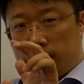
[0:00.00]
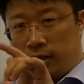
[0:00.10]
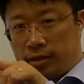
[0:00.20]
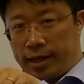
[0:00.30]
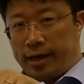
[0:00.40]

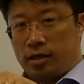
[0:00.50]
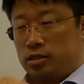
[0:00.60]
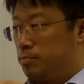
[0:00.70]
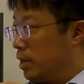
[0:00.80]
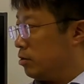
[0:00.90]
That tag
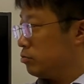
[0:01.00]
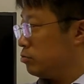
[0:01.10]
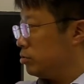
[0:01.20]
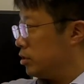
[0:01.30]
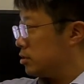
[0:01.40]
is bound
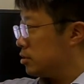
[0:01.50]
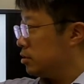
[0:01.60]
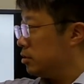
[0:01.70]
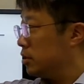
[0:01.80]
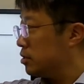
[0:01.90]
to
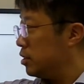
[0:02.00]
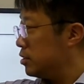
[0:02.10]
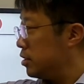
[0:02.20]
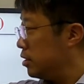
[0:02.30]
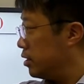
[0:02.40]
this
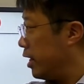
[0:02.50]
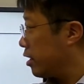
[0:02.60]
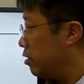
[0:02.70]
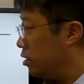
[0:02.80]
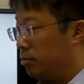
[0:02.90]
histidine
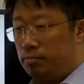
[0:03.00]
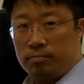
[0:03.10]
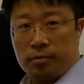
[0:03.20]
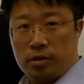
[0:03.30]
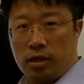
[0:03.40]
tag column,